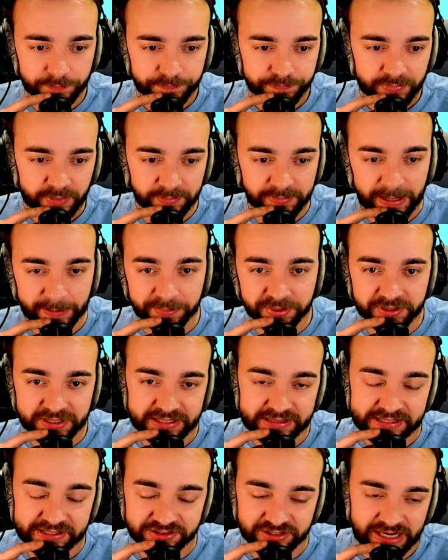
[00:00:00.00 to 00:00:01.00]
I'm not
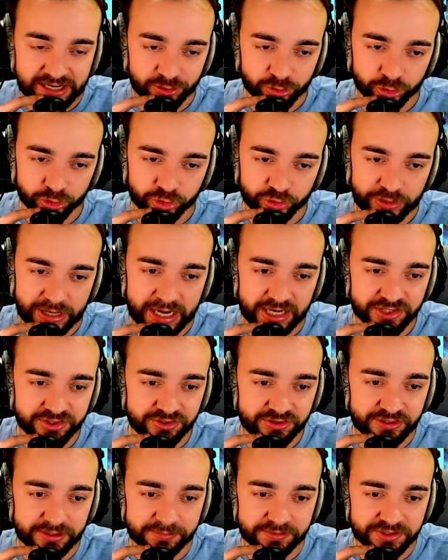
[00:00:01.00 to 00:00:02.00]
putting these in actual trash.
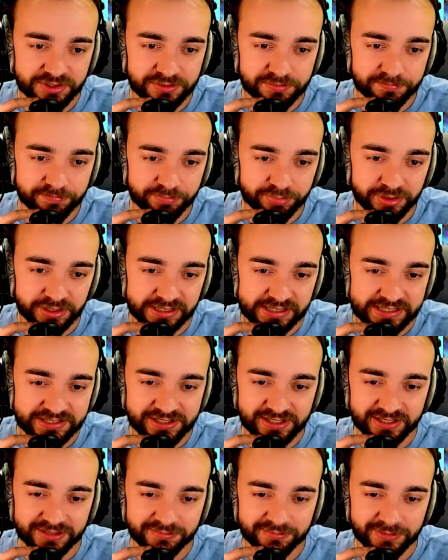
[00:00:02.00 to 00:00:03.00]
I'm just putting these
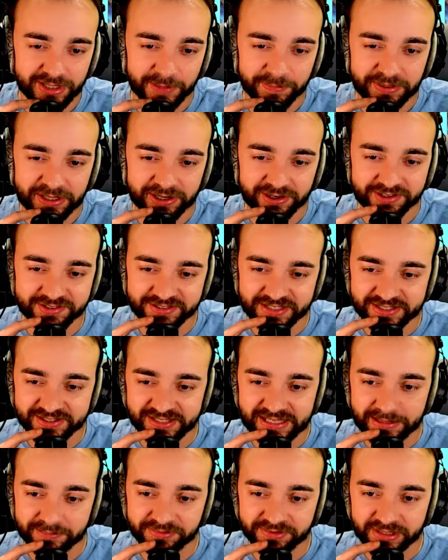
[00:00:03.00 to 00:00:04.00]
in up here because that's
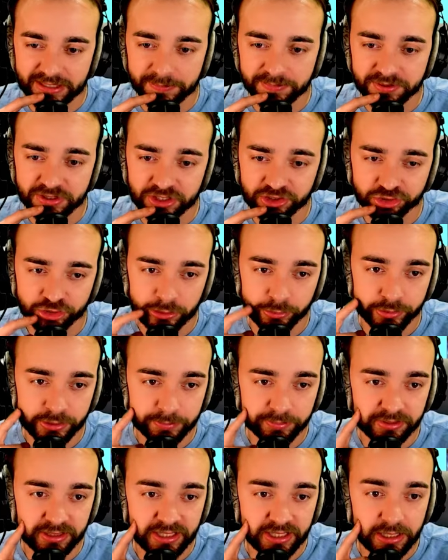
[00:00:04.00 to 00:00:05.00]
games that I potentially want
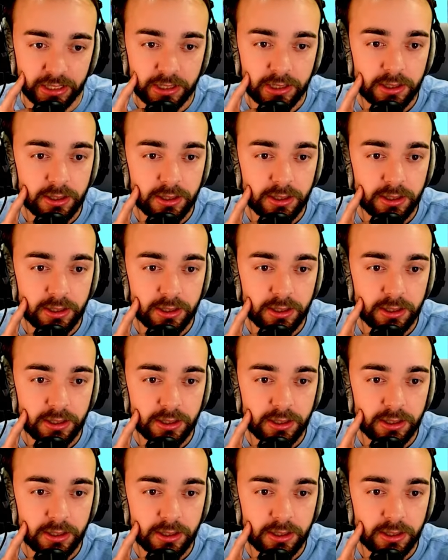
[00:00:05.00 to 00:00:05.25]
to play.